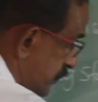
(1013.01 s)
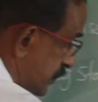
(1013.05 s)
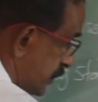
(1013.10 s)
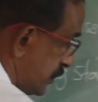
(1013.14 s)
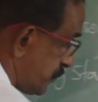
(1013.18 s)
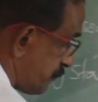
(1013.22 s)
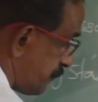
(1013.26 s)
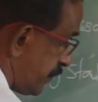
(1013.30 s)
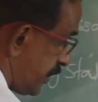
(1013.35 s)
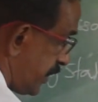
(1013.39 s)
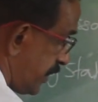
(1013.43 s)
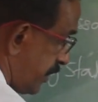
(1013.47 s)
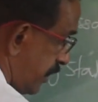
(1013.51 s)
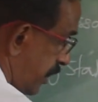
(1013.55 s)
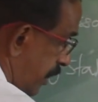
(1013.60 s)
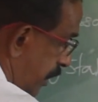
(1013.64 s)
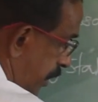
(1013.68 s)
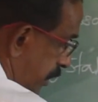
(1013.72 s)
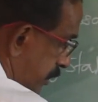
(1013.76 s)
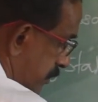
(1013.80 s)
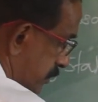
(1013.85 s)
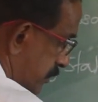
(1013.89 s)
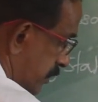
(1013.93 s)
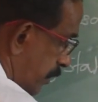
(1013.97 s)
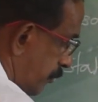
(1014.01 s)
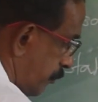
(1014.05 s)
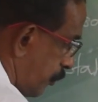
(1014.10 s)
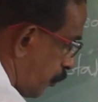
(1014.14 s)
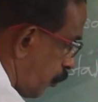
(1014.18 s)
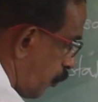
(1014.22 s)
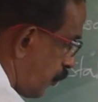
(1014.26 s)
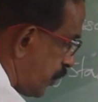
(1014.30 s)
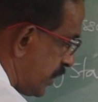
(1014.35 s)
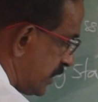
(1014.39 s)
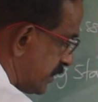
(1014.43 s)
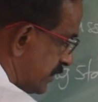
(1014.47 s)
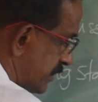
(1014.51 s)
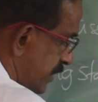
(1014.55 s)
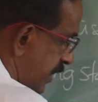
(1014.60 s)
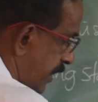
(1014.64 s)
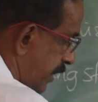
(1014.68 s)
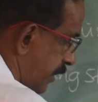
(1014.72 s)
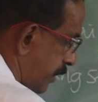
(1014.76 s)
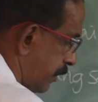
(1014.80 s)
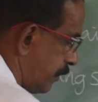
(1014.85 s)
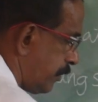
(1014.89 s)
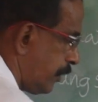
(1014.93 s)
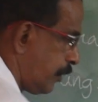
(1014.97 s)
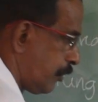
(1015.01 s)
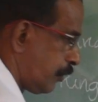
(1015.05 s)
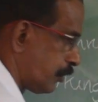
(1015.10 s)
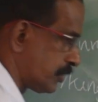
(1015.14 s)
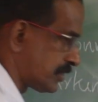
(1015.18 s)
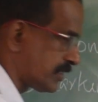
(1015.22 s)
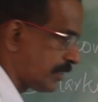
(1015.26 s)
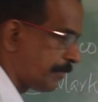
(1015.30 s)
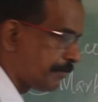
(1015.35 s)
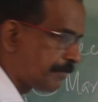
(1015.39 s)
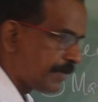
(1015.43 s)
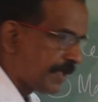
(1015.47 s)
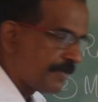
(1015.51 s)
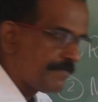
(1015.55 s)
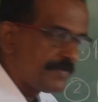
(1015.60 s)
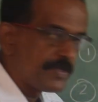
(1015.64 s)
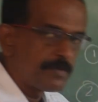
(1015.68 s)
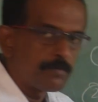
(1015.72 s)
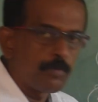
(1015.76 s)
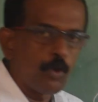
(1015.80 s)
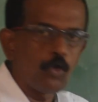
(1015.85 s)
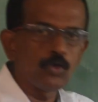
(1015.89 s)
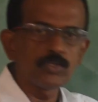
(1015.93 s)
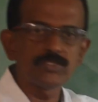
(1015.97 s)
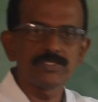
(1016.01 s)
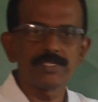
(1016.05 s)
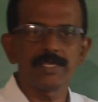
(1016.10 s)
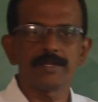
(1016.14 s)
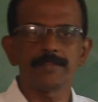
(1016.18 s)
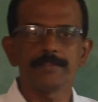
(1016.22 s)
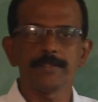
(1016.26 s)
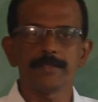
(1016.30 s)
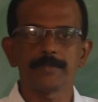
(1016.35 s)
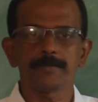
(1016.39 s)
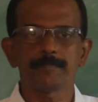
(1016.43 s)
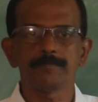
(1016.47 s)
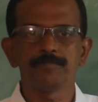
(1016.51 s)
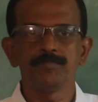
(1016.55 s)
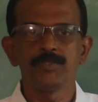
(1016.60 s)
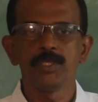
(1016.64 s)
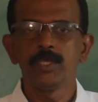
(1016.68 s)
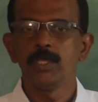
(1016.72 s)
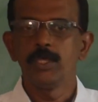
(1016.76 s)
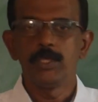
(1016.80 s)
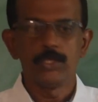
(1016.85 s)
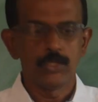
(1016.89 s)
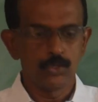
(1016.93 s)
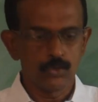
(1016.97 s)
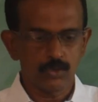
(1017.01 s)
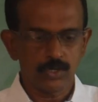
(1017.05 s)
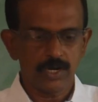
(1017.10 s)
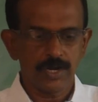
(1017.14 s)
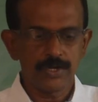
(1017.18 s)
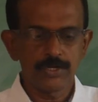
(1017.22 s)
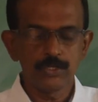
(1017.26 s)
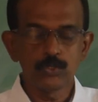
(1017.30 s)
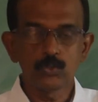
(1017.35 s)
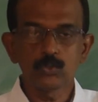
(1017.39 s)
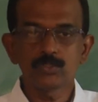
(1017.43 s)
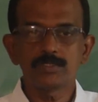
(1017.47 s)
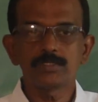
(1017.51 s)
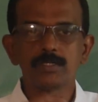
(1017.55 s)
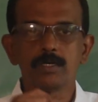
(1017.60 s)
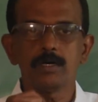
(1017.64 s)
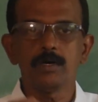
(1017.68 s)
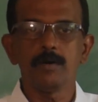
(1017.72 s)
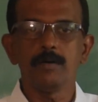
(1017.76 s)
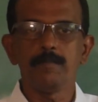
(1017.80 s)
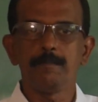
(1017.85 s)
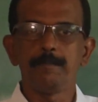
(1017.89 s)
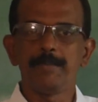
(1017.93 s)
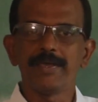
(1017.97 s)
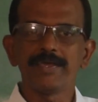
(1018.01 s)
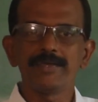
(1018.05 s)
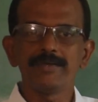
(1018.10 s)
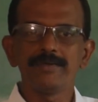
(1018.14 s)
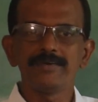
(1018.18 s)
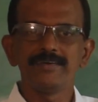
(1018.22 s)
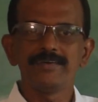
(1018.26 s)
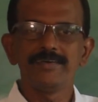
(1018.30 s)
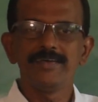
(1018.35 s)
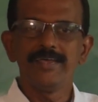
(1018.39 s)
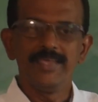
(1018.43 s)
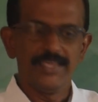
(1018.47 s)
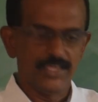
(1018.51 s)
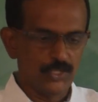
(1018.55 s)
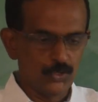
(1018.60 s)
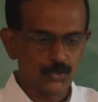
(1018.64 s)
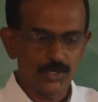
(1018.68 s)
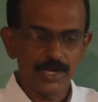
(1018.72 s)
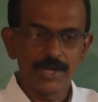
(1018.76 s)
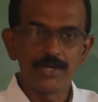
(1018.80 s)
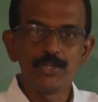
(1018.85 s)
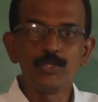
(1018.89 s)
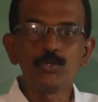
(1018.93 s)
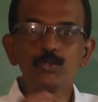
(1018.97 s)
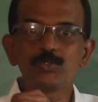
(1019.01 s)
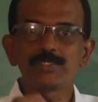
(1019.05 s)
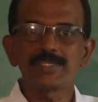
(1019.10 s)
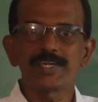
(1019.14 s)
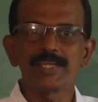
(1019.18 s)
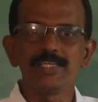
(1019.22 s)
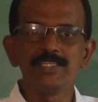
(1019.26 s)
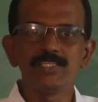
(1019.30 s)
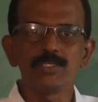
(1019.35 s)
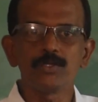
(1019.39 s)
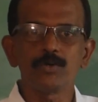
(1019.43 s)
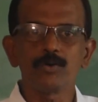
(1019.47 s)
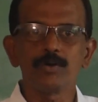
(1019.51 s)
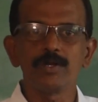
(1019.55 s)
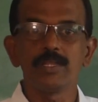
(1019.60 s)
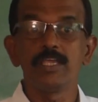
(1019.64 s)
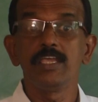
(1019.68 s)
is very hard, some road is there or some paving blocks are there, you can use peg, you can use ranging rod.